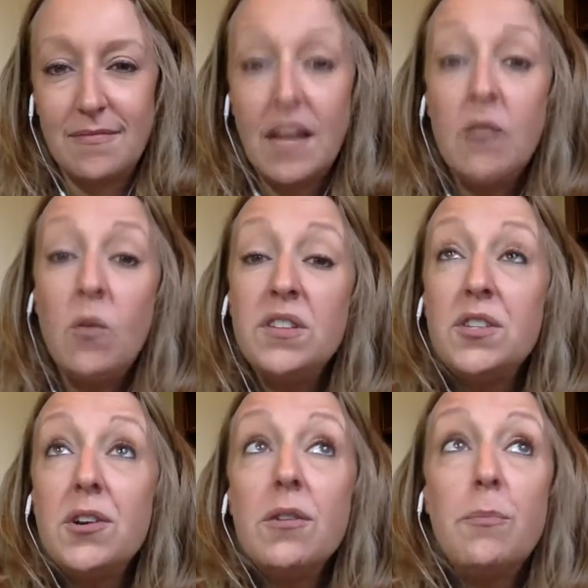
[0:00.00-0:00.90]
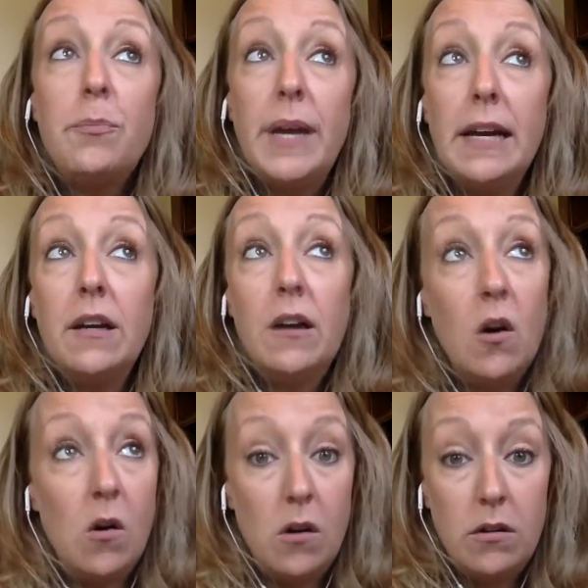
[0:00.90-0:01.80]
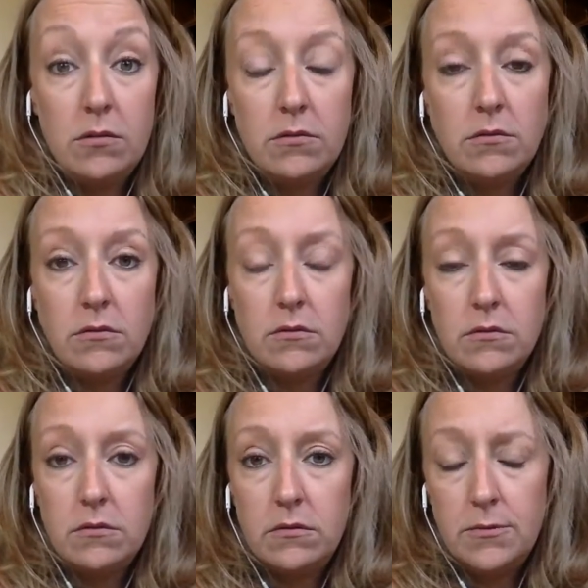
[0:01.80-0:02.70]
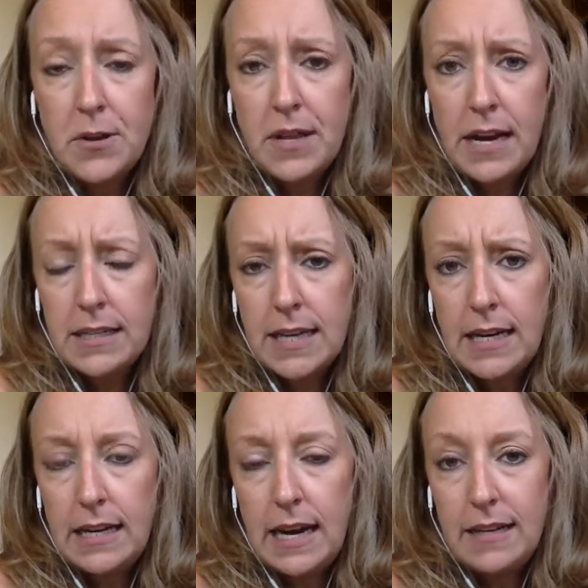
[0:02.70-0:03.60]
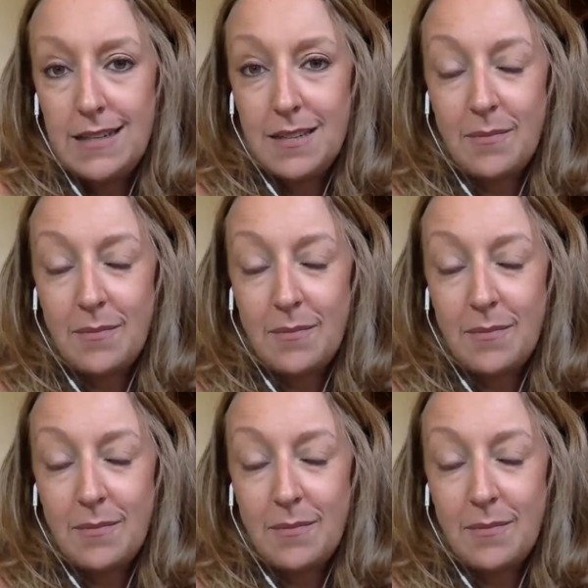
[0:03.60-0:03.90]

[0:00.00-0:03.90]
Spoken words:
And what's your big goal for the next 90 days?